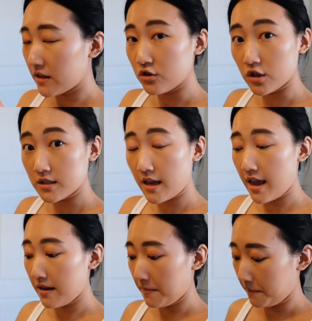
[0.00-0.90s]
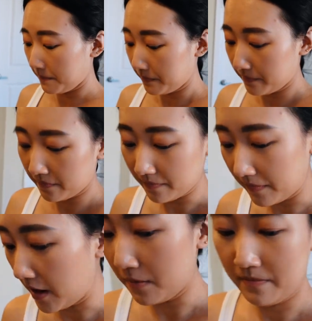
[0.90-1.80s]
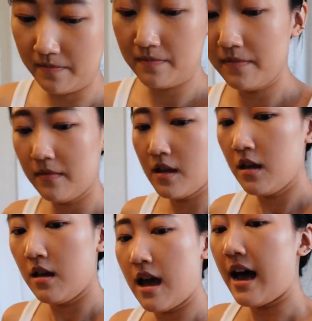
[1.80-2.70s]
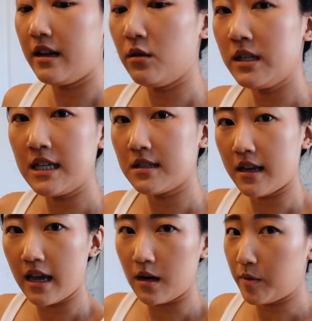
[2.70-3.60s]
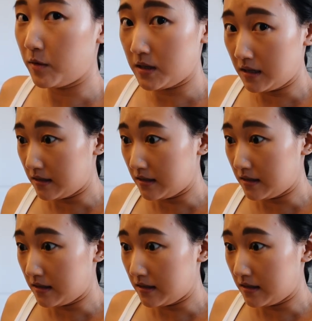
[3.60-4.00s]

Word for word: Just saying. Yum. No. I don't need cicada protein